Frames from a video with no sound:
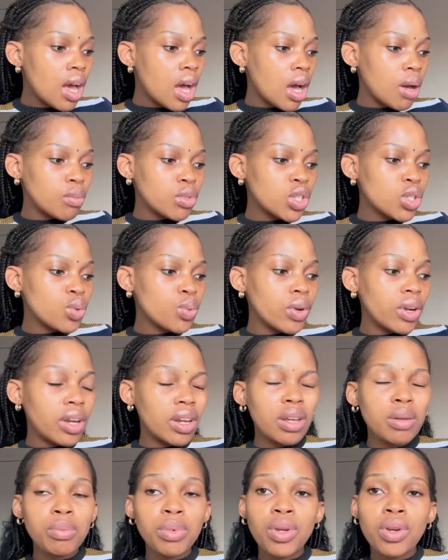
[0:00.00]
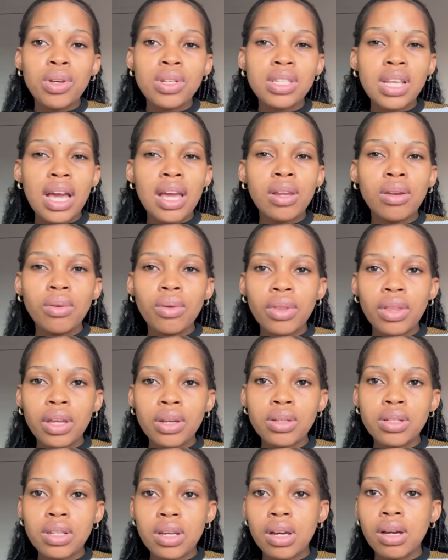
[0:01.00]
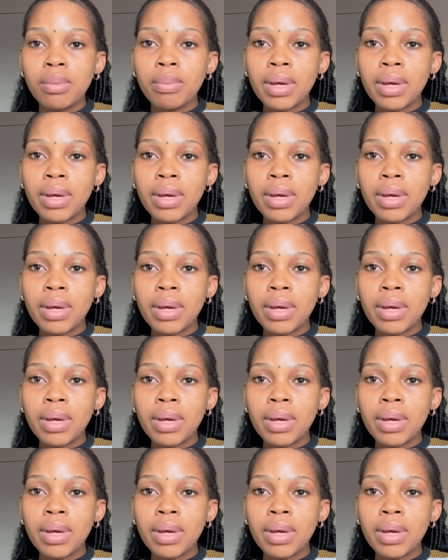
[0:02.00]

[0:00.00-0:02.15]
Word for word: i'm just wearing it because i know that uh,